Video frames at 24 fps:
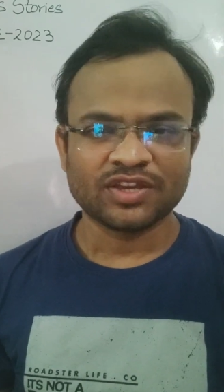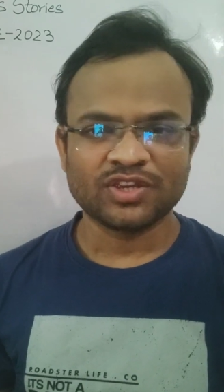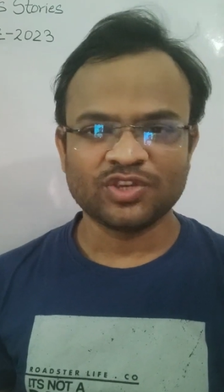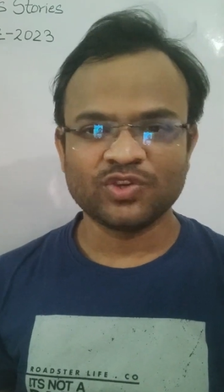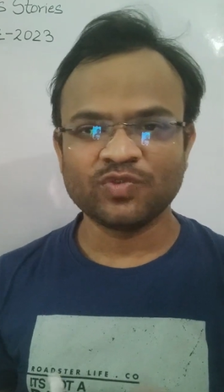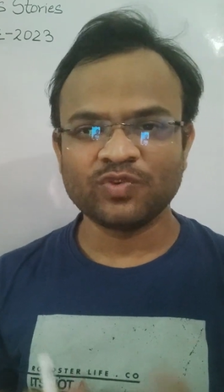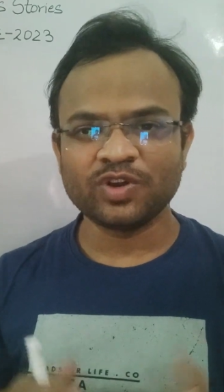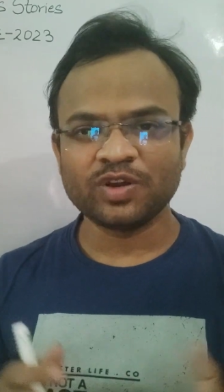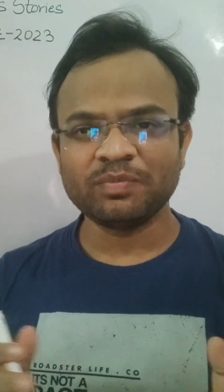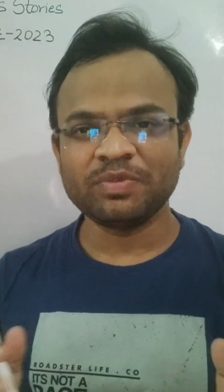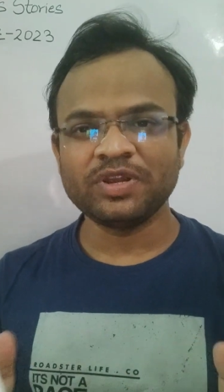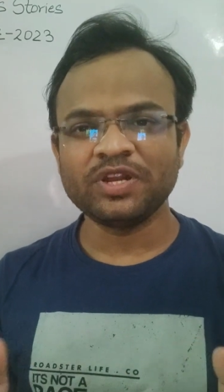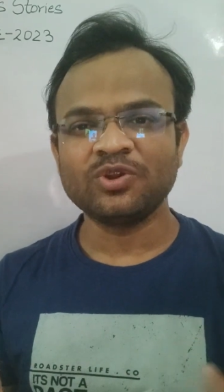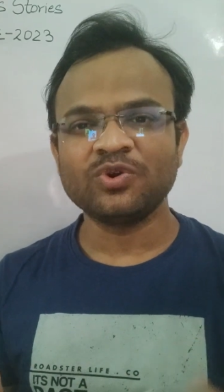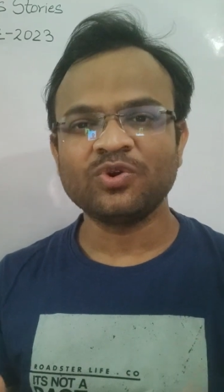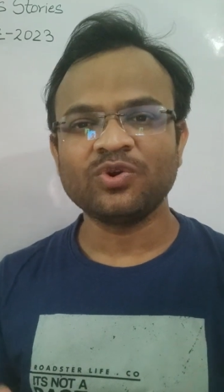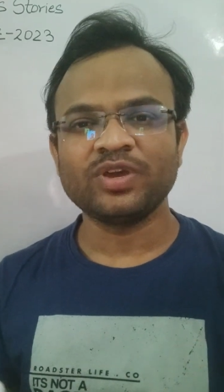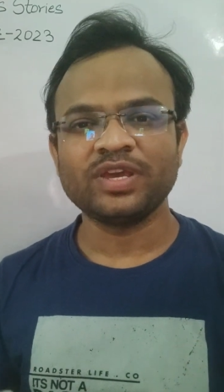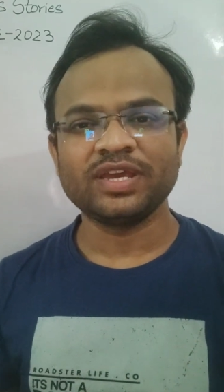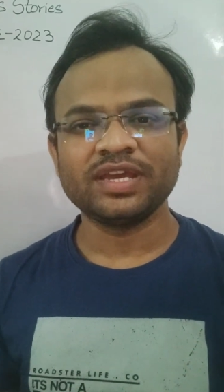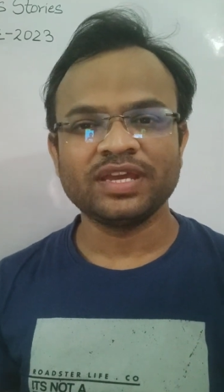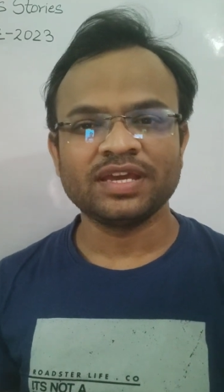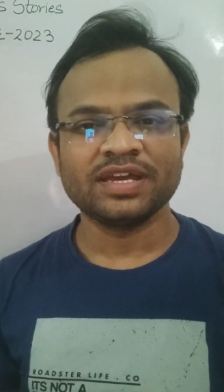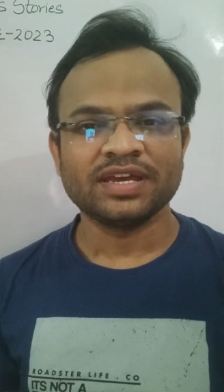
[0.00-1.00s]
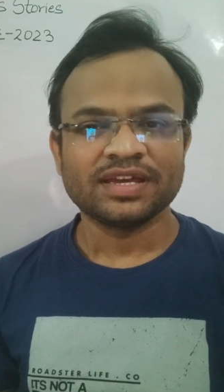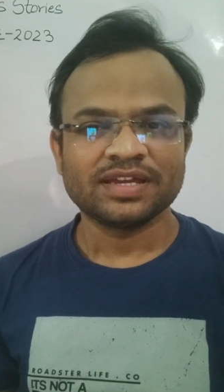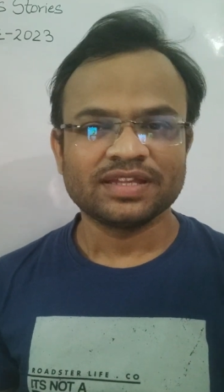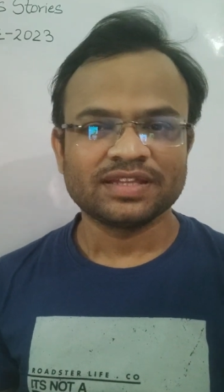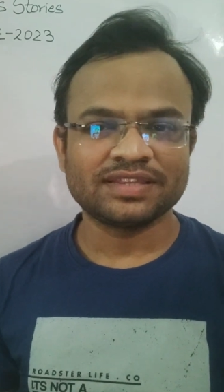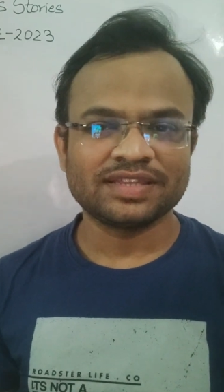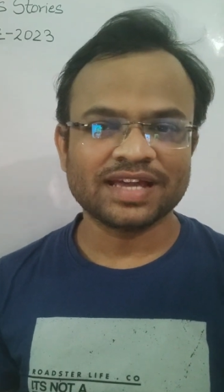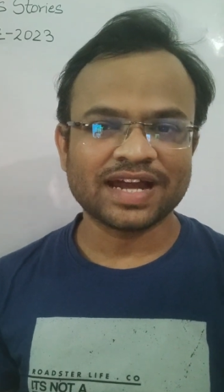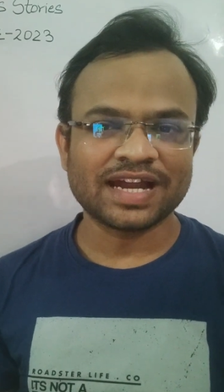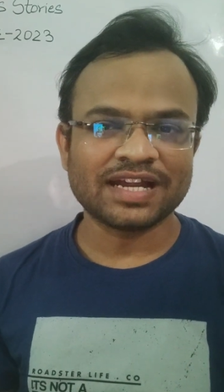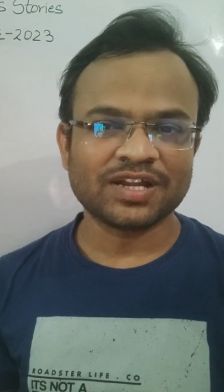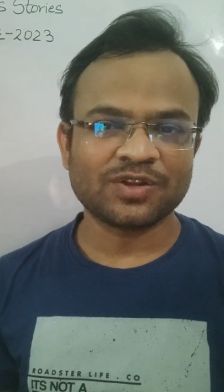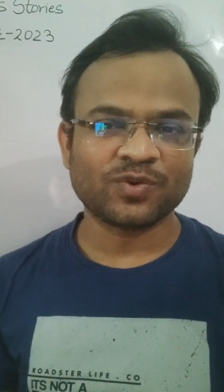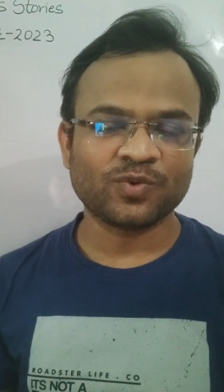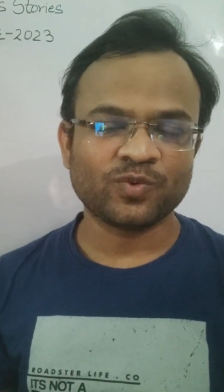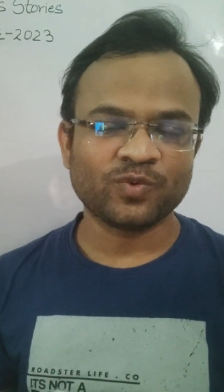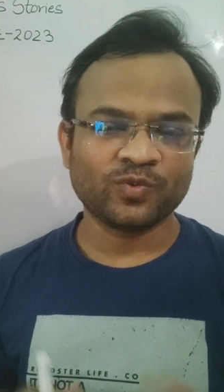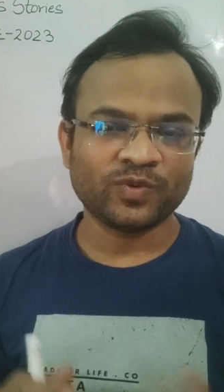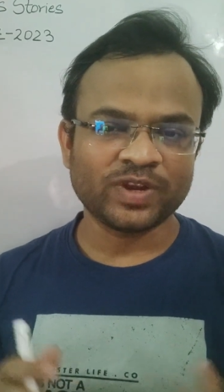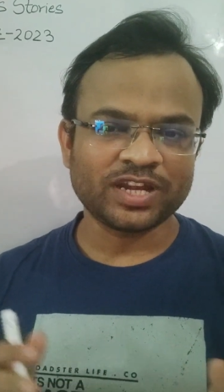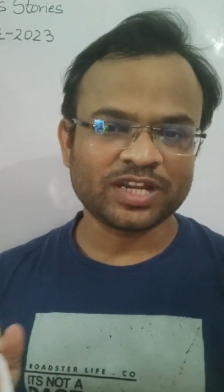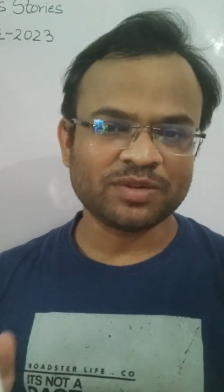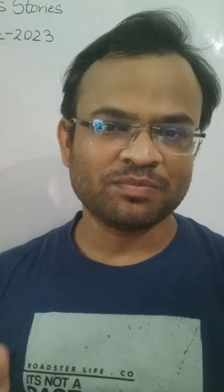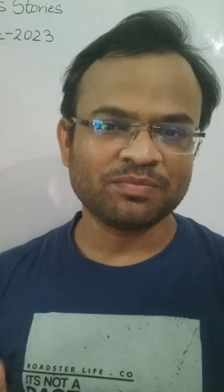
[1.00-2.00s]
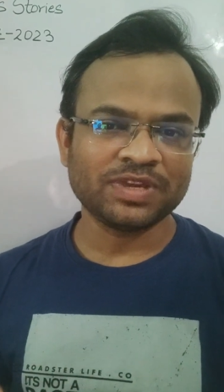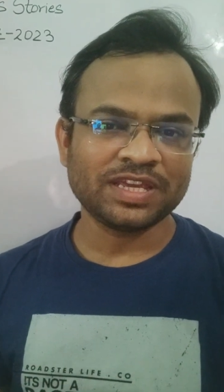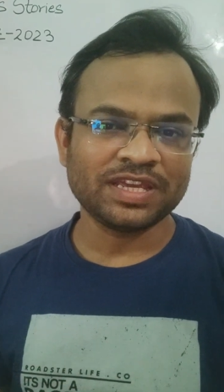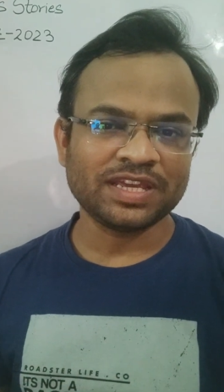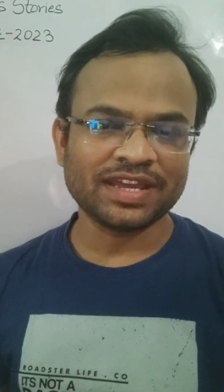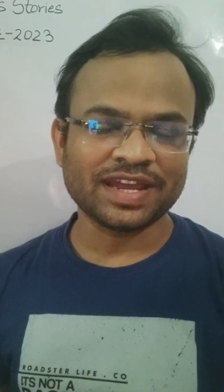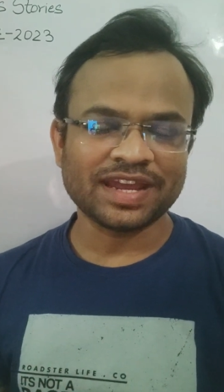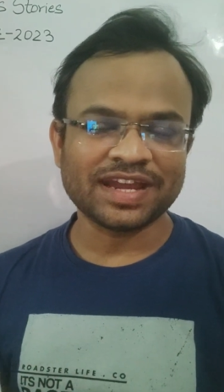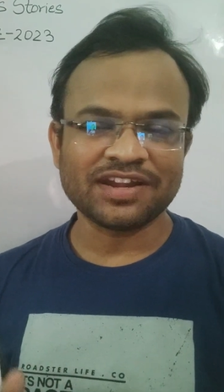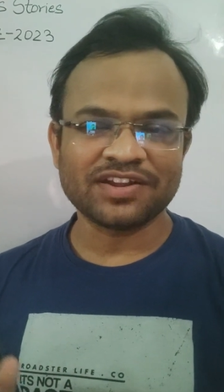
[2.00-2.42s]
You would be knowing that VITMEE